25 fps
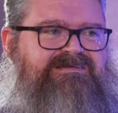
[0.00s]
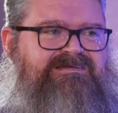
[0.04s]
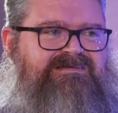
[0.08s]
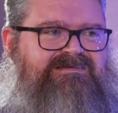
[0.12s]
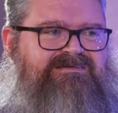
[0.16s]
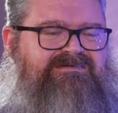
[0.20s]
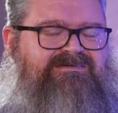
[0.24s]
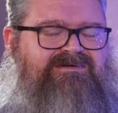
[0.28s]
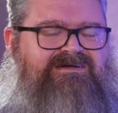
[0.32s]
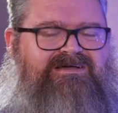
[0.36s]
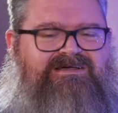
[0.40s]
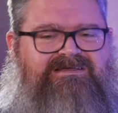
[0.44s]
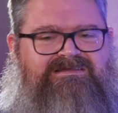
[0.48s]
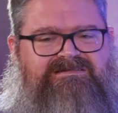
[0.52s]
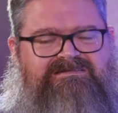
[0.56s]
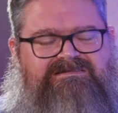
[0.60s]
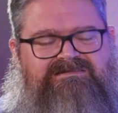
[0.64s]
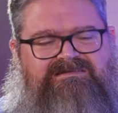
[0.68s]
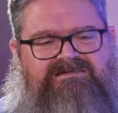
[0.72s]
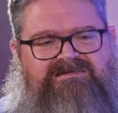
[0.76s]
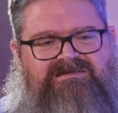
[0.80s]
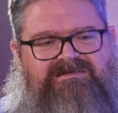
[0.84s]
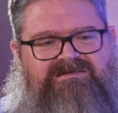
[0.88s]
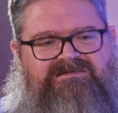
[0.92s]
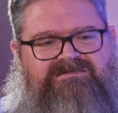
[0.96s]
Right.
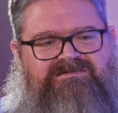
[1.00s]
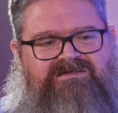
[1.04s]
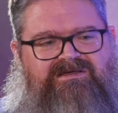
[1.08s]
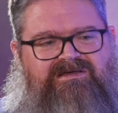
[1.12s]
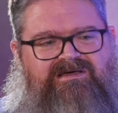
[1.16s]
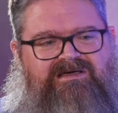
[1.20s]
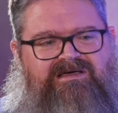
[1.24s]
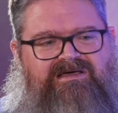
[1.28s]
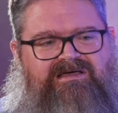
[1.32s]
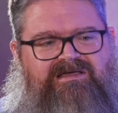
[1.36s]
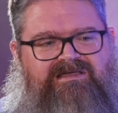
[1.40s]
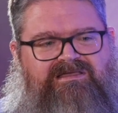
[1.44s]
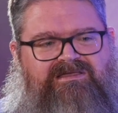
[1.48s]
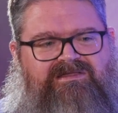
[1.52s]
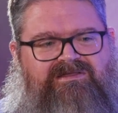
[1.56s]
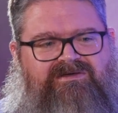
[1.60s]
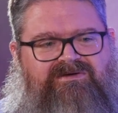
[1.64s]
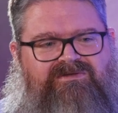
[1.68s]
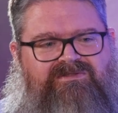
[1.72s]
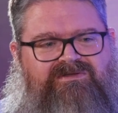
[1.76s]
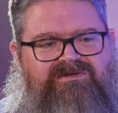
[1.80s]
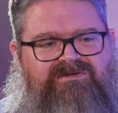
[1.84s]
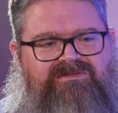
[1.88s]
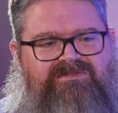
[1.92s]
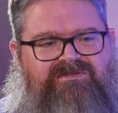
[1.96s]
So
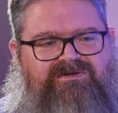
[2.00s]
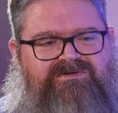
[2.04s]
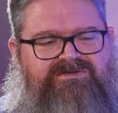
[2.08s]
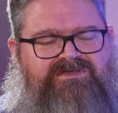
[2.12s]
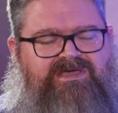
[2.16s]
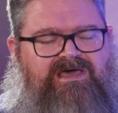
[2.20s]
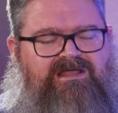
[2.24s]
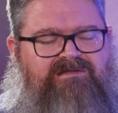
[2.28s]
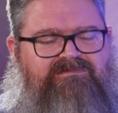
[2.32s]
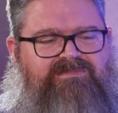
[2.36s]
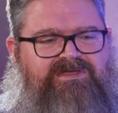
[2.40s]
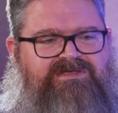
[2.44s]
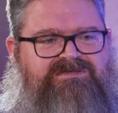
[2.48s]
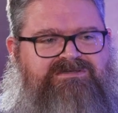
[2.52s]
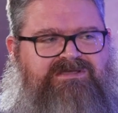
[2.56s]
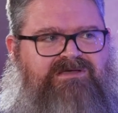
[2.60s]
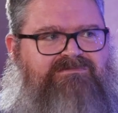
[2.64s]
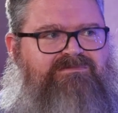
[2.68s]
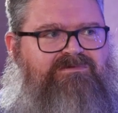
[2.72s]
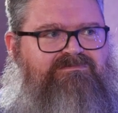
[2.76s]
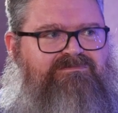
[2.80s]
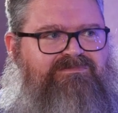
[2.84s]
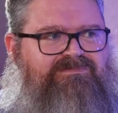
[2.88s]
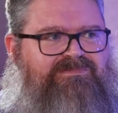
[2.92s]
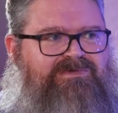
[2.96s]
there's got to be
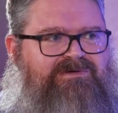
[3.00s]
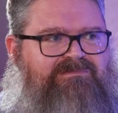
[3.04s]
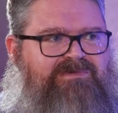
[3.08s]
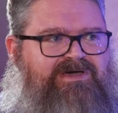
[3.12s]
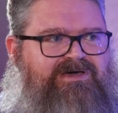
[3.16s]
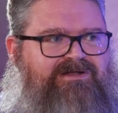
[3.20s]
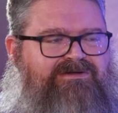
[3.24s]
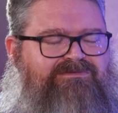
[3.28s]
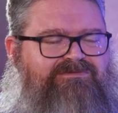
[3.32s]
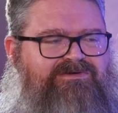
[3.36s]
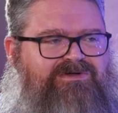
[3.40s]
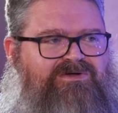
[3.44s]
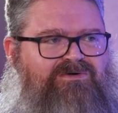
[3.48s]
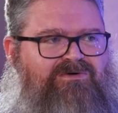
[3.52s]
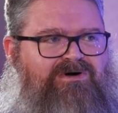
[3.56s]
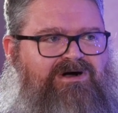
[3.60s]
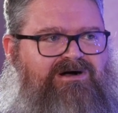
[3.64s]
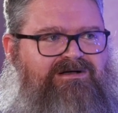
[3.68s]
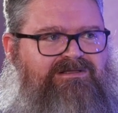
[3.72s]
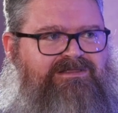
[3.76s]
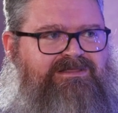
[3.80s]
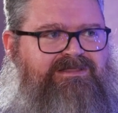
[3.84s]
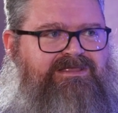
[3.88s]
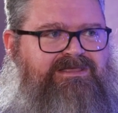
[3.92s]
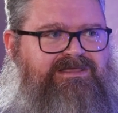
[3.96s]
some amount of
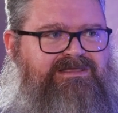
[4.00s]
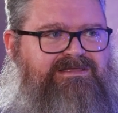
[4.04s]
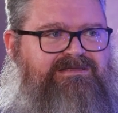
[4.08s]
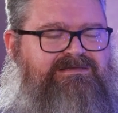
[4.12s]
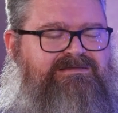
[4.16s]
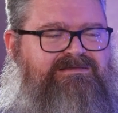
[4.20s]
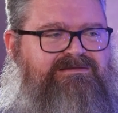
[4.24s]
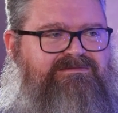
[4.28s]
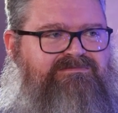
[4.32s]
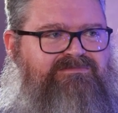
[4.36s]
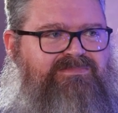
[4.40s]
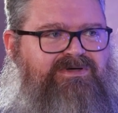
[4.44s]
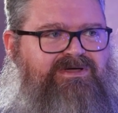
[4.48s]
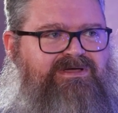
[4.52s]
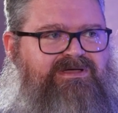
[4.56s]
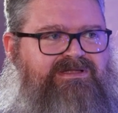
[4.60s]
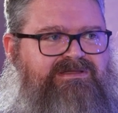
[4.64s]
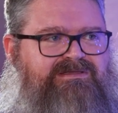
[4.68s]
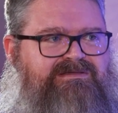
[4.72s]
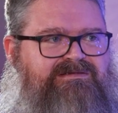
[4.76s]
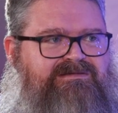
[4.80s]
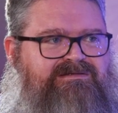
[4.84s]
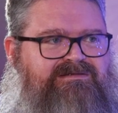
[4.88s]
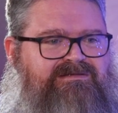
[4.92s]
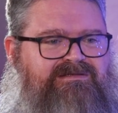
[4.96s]
equality, but
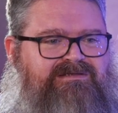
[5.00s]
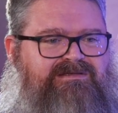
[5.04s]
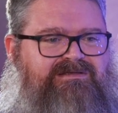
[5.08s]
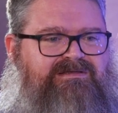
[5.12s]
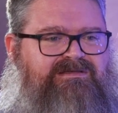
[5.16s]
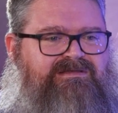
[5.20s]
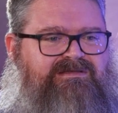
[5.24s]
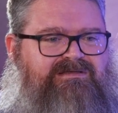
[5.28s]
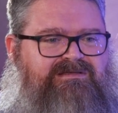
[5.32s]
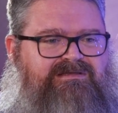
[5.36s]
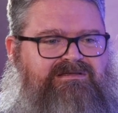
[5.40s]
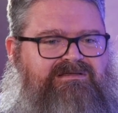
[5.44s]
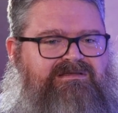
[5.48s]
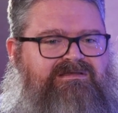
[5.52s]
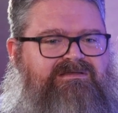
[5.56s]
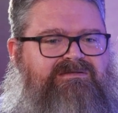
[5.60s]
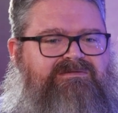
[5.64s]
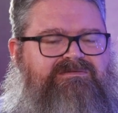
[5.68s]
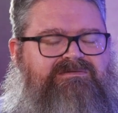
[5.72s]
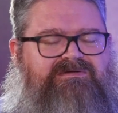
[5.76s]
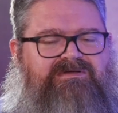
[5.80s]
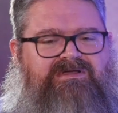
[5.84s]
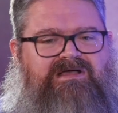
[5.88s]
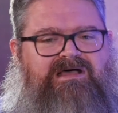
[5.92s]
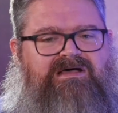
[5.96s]

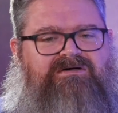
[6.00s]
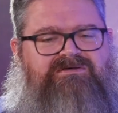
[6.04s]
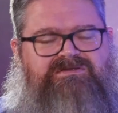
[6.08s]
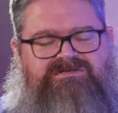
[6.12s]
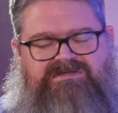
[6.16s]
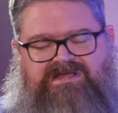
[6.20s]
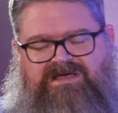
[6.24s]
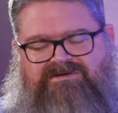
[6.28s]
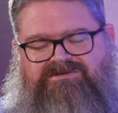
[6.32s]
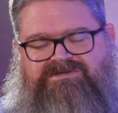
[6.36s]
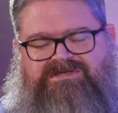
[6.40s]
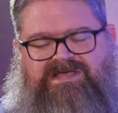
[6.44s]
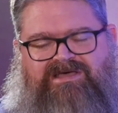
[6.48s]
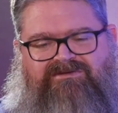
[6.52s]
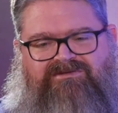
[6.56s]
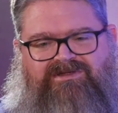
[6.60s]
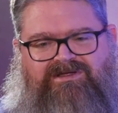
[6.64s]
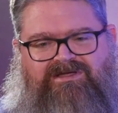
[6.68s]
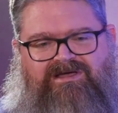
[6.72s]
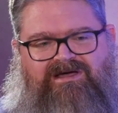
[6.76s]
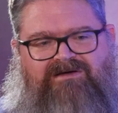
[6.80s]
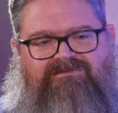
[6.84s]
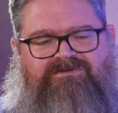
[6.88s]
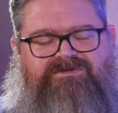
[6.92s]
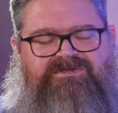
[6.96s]
I was having a
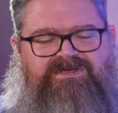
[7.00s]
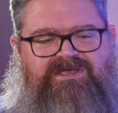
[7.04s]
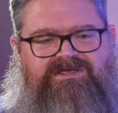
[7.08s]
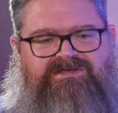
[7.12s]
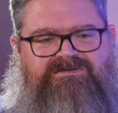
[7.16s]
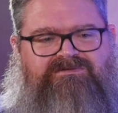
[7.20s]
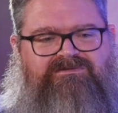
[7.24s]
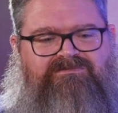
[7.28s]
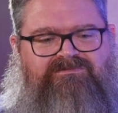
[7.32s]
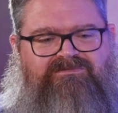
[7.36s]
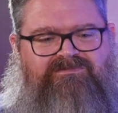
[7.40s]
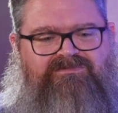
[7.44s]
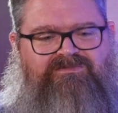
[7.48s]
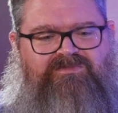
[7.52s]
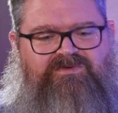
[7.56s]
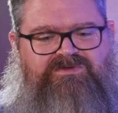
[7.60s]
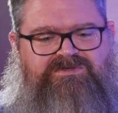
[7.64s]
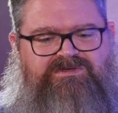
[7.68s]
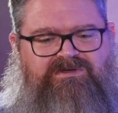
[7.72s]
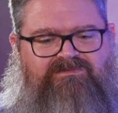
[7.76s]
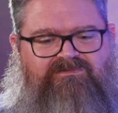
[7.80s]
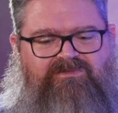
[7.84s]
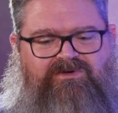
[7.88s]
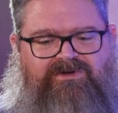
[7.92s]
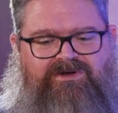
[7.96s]
conversation with
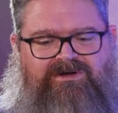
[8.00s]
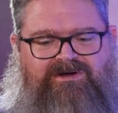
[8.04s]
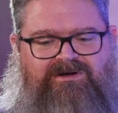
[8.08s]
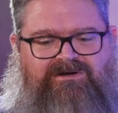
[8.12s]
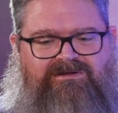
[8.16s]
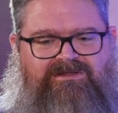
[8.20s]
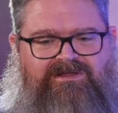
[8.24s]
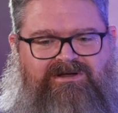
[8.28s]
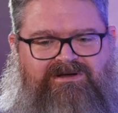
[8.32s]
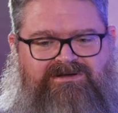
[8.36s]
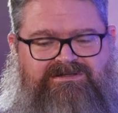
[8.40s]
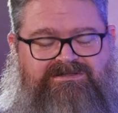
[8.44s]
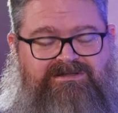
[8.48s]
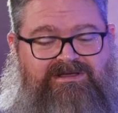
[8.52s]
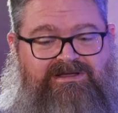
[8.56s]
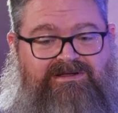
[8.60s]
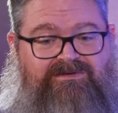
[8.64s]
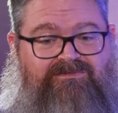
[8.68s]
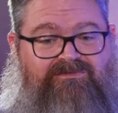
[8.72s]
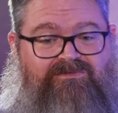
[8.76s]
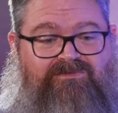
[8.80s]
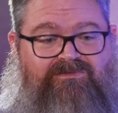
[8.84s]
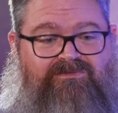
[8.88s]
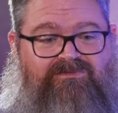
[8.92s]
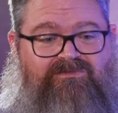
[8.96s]
someone earlier. It's like,
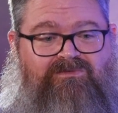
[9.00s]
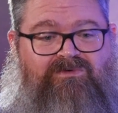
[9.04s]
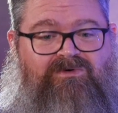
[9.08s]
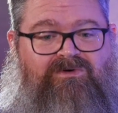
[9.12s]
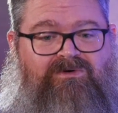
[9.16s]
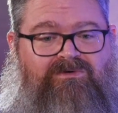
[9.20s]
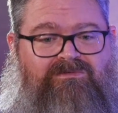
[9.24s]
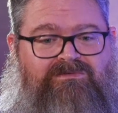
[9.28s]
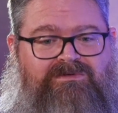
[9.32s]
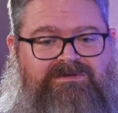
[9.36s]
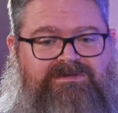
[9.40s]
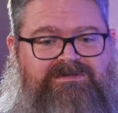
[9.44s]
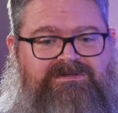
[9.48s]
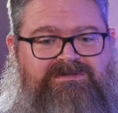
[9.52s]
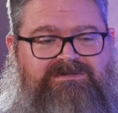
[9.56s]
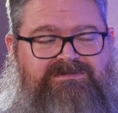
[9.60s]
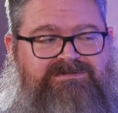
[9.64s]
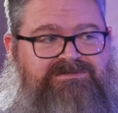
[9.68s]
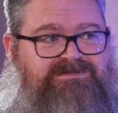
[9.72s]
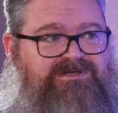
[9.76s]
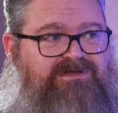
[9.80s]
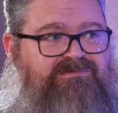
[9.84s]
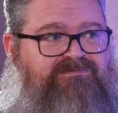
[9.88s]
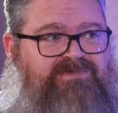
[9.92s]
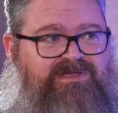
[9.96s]
well,
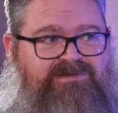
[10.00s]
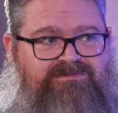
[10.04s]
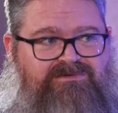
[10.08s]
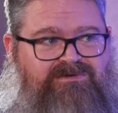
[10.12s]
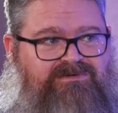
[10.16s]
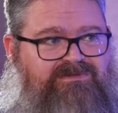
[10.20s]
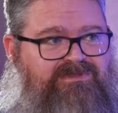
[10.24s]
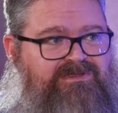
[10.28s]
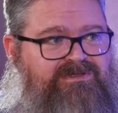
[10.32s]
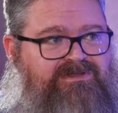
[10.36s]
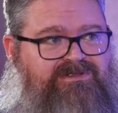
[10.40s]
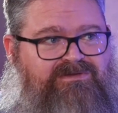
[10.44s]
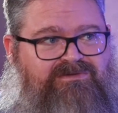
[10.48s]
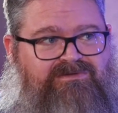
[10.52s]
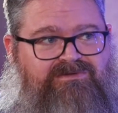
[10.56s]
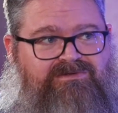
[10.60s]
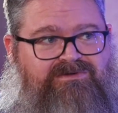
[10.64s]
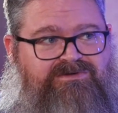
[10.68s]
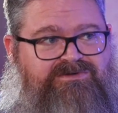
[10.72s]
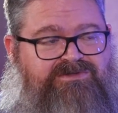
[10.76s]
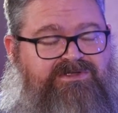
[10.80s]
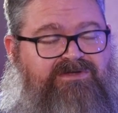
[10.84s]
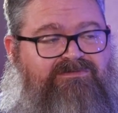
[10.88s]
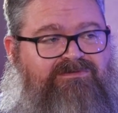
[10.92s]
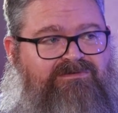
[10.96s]
some people, there's
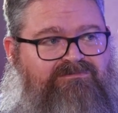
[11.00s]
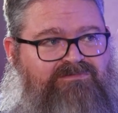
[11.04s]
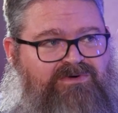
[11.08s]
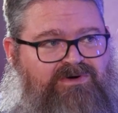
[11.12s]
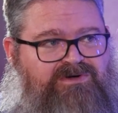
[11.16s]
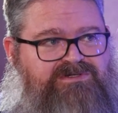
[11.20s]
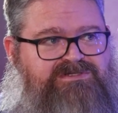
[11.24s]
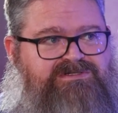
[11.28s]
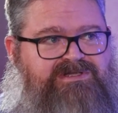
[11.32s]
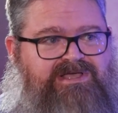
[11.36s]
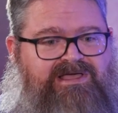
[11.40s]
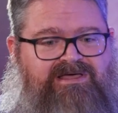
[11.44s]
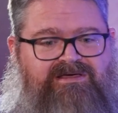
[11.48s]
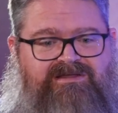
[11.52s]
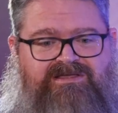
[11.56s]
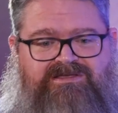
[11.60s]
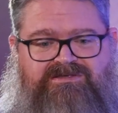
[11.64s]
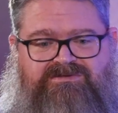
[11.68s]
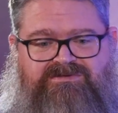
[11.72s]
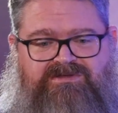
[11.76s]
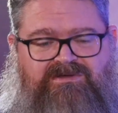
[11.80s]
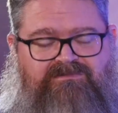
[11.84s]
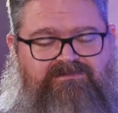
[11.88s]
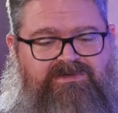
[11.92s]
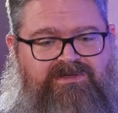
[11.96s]
different personalities.
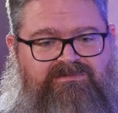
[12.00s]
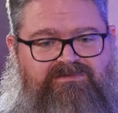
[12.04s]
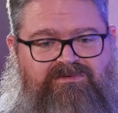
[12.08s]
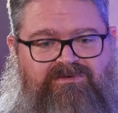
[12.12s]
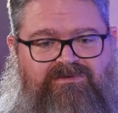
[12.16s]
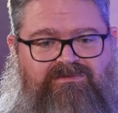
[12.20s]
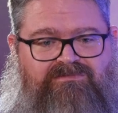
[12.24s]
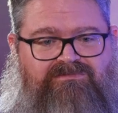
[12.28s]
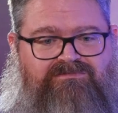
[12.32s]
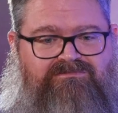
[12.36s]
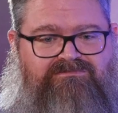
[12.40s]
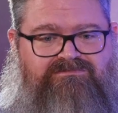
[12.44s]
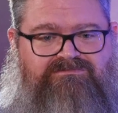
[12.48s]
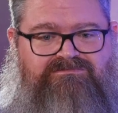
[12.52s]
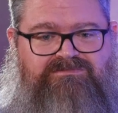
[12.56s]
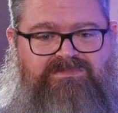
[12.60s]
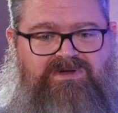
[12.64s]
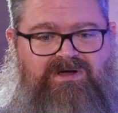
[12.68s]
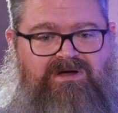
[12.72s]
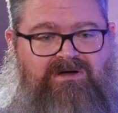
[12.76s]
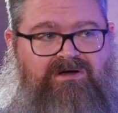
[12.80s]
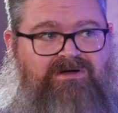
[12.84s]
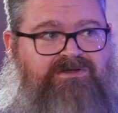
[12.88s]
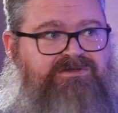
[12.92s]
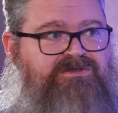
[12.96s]
Some people
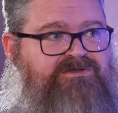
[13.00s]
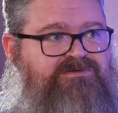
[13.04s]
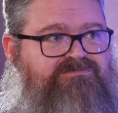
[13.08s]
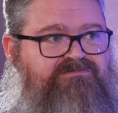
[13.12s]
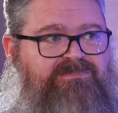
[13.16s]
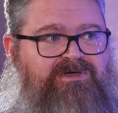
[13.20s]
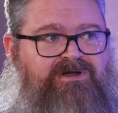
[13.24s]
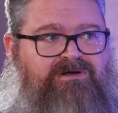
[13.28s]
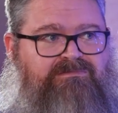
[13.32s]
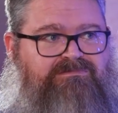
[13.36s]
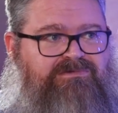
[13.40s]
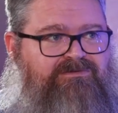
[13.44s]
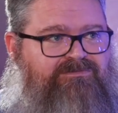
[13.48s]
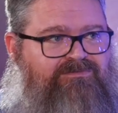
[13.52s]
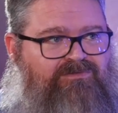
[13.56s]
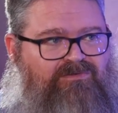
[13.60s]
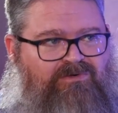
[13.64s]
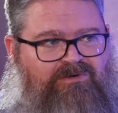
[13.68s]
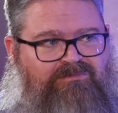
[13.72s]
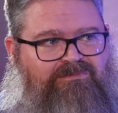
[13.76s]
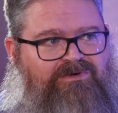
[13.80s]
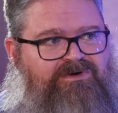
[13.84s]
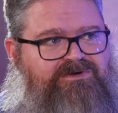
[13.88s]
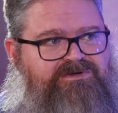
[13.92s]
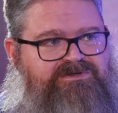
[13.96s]
are just better
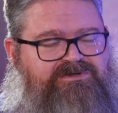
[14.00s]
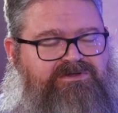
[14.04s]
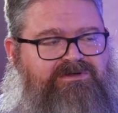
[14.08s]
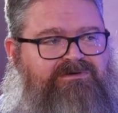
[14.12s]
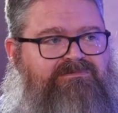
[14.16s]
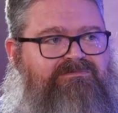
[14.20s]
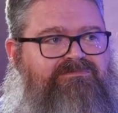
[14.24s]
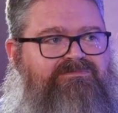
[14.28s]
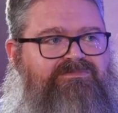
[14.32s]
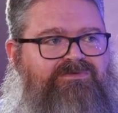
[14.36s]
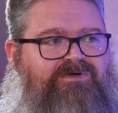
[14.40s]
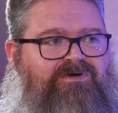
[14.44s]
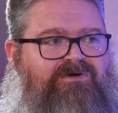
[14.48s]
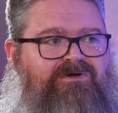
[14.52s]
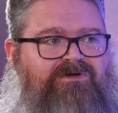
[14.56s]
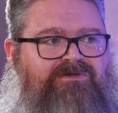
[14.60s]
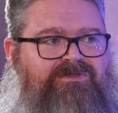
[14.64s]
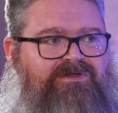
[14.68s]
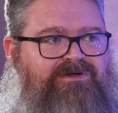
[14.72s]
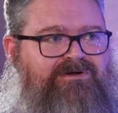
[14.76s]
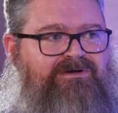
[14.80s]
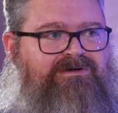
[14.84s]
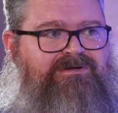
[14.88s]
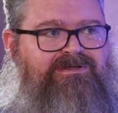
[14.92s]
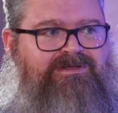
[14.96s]
performers,
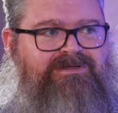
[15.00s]
or